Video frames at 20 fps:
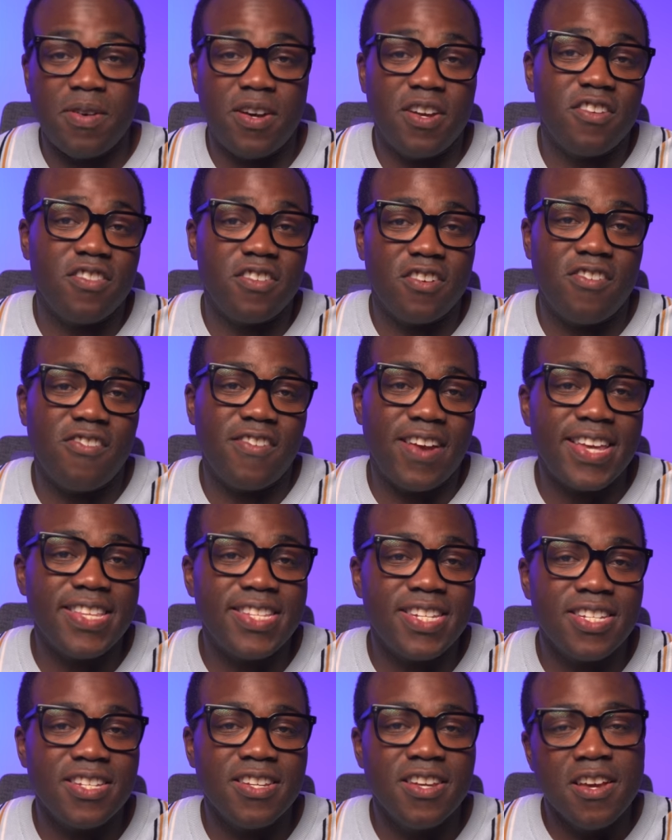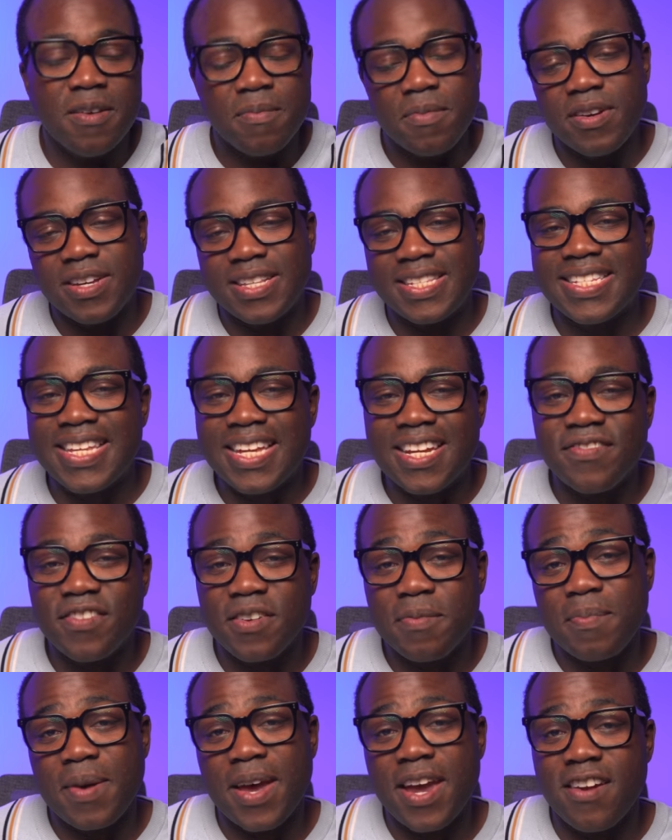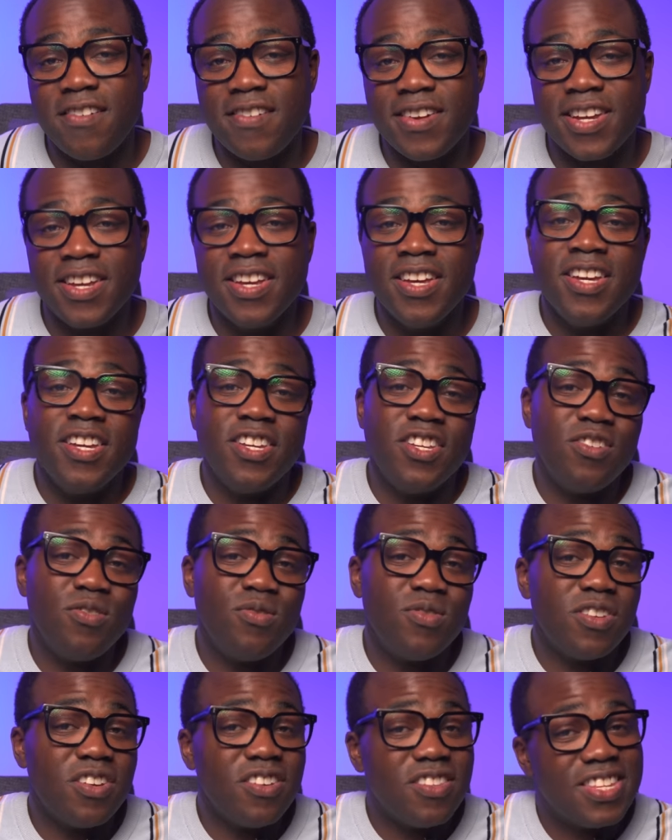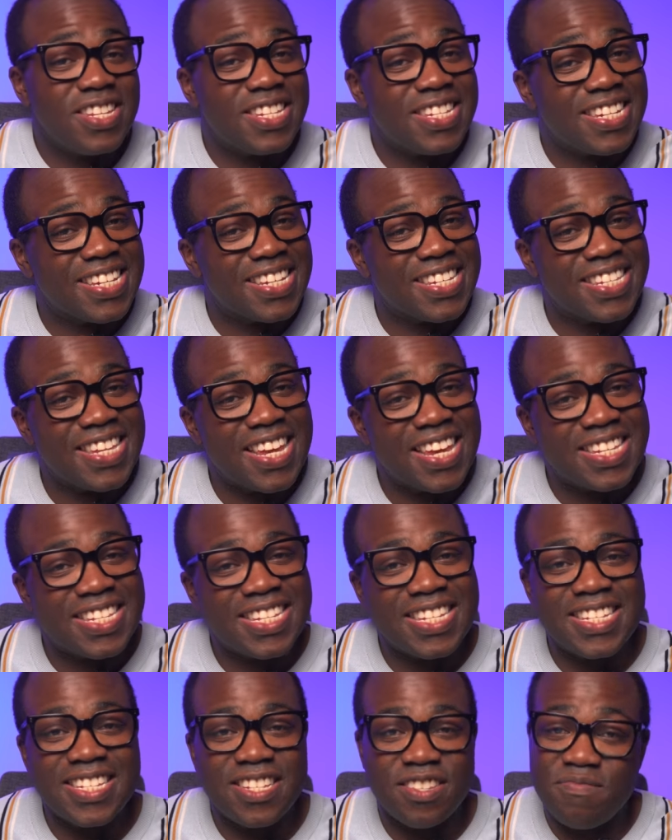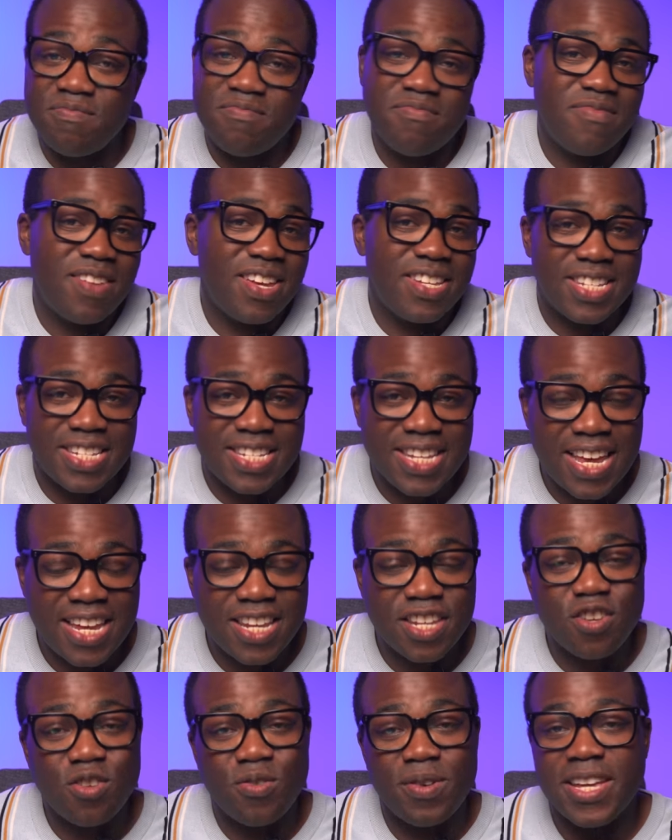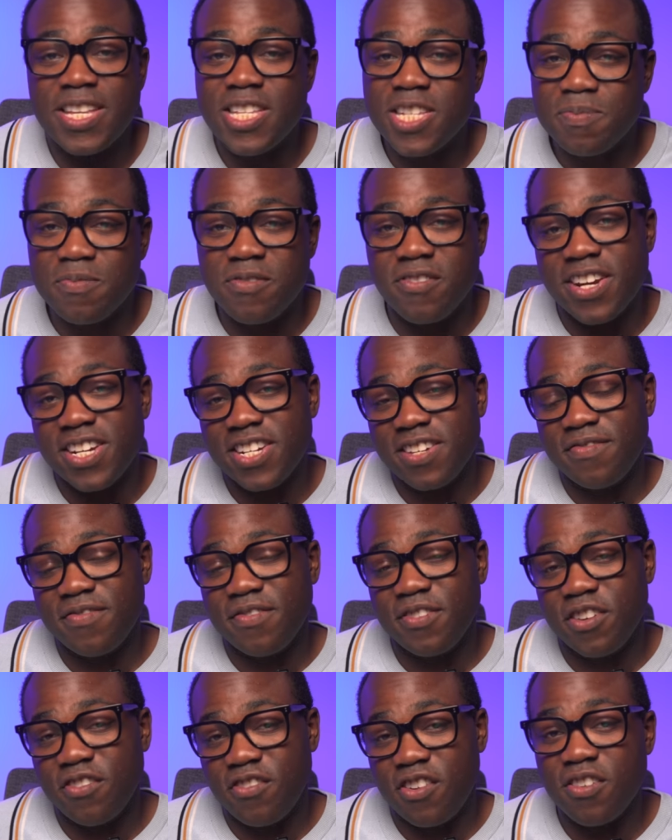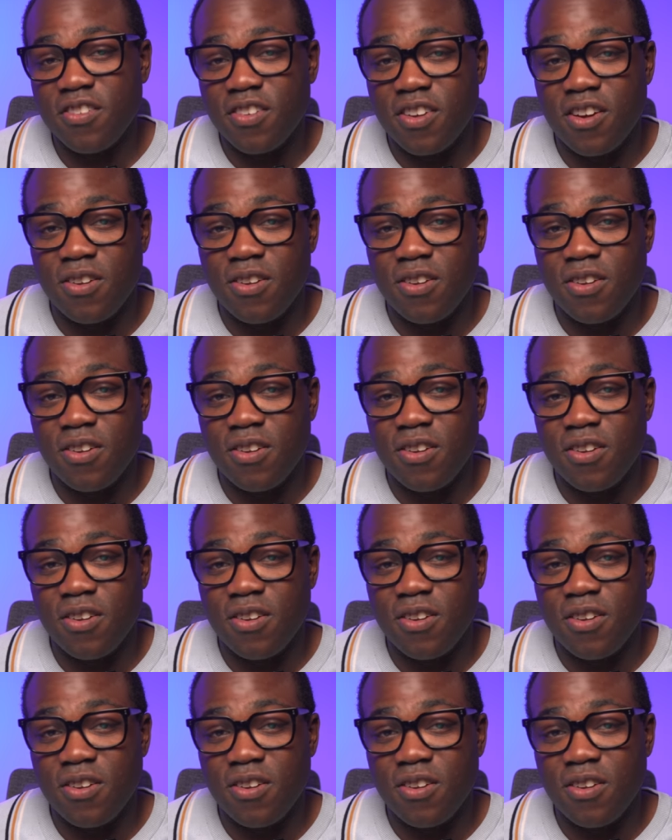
by other creators, but instead of comparing, use other successes, as I said, your inspiration for your own